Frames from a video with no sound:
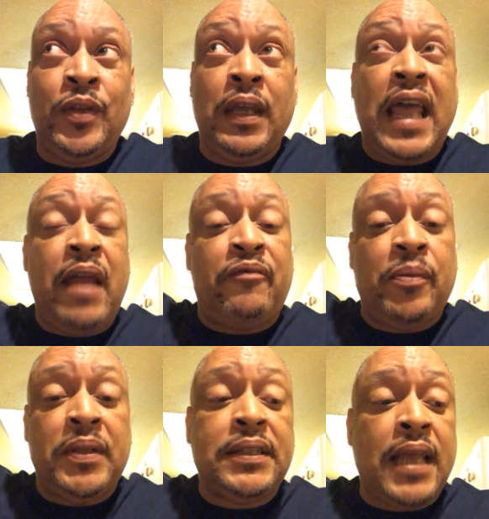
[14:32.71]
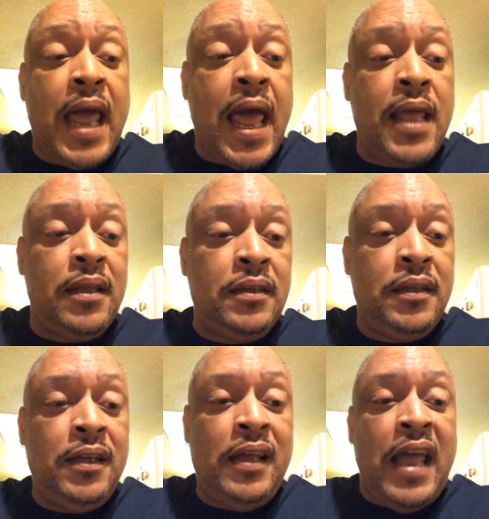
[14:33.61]
came from the sky
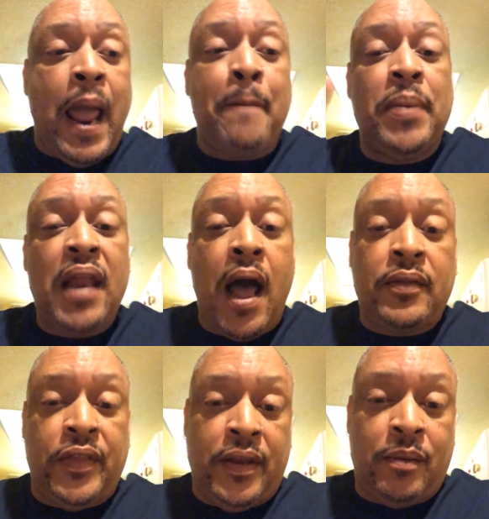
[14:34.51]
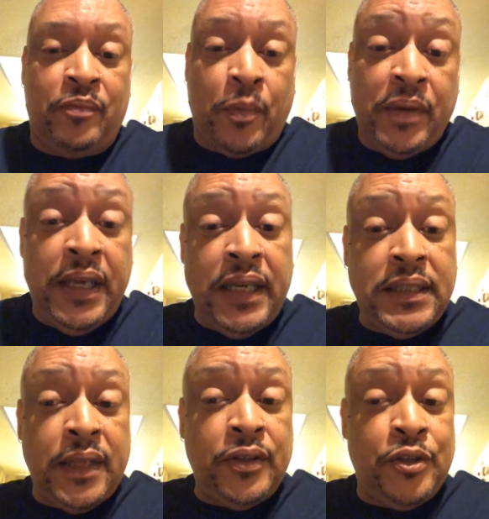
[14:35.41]
and blocked them from getting
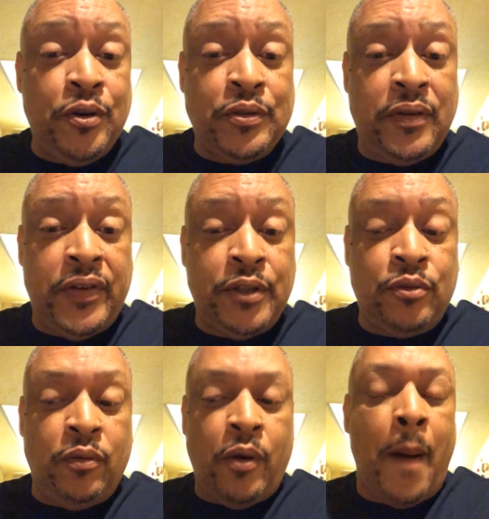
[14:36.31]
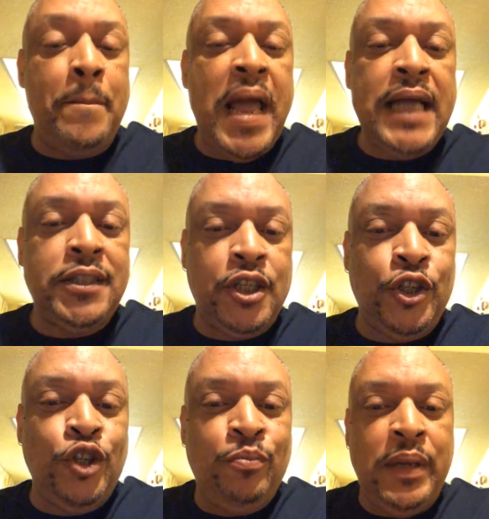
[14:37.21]
to the children of Israel. Imagine
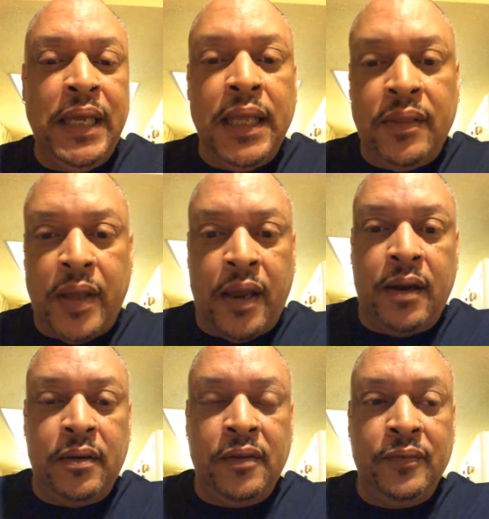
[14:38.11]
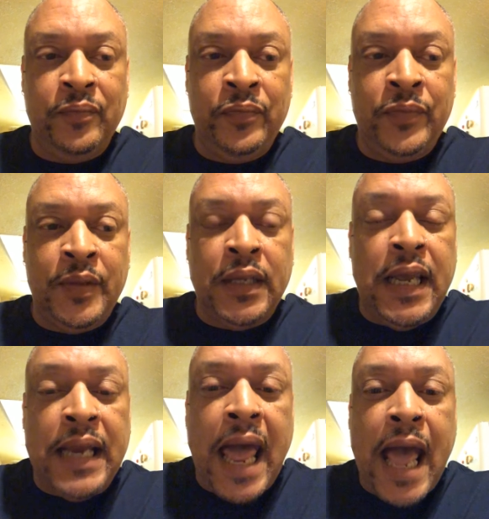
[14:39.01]
you being there
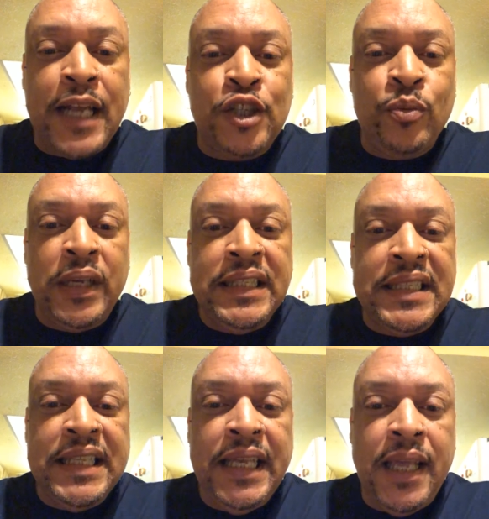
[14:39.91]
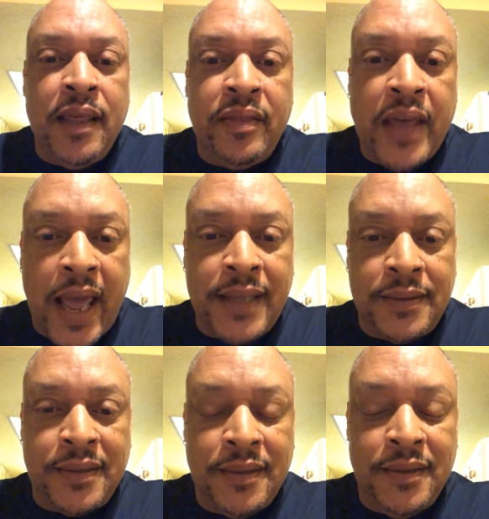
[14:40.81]
and actually seeing that.